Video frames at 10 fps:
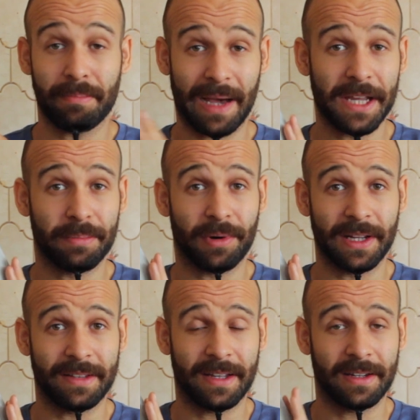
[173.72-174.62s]
made by
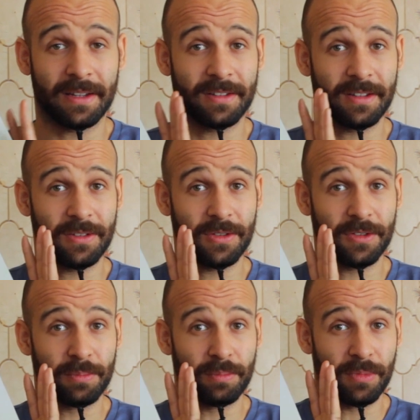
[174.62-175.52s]
Nintendo, so this
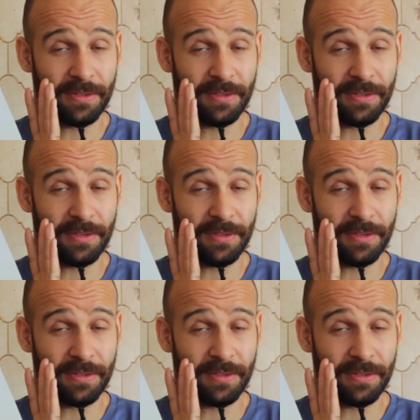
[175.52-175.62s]
is